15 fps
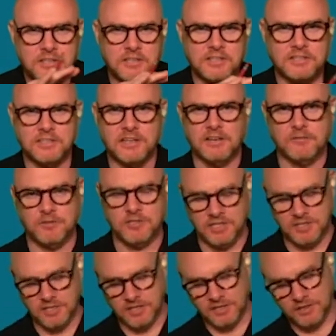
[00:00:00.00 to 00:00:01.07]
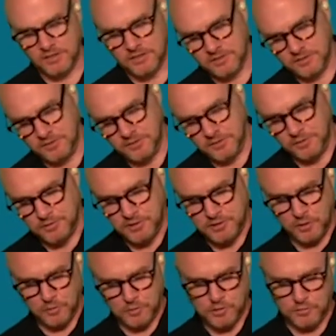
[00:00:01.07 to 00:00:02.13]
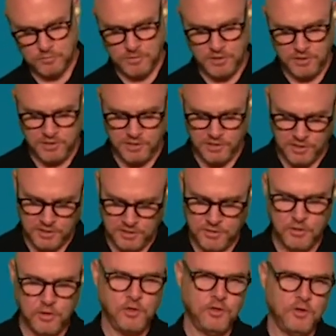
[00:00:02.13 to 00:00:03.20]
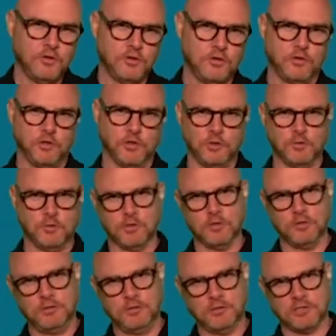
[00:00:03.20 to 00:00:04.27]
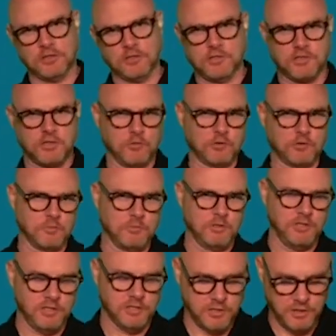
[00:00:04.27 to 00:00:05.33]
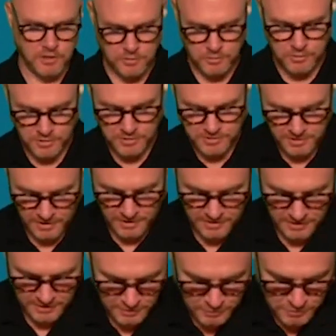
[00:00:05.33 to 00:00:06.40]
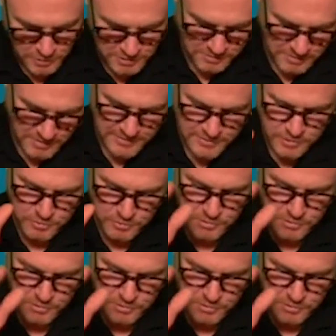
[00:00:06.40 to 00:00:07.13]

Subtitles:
and I've seen on the social media gurus and the social media coaches, and you talked about like too